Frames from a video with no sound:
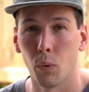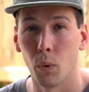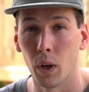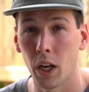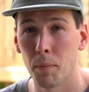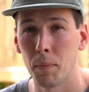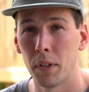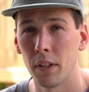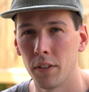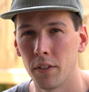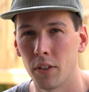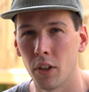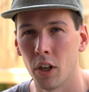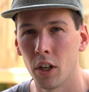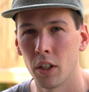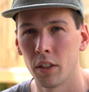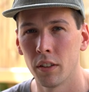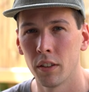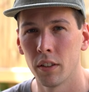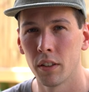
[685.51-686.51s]
When I'm in the
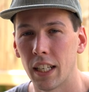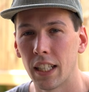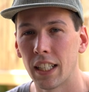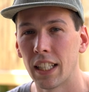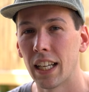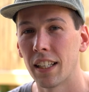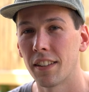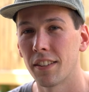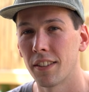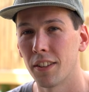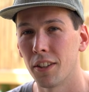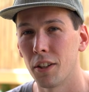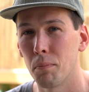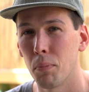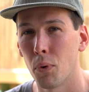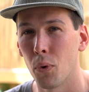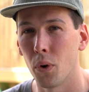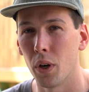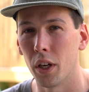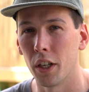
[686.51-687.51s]
zone, it gets to the
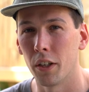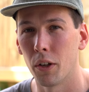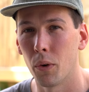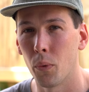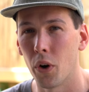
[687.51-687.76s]
point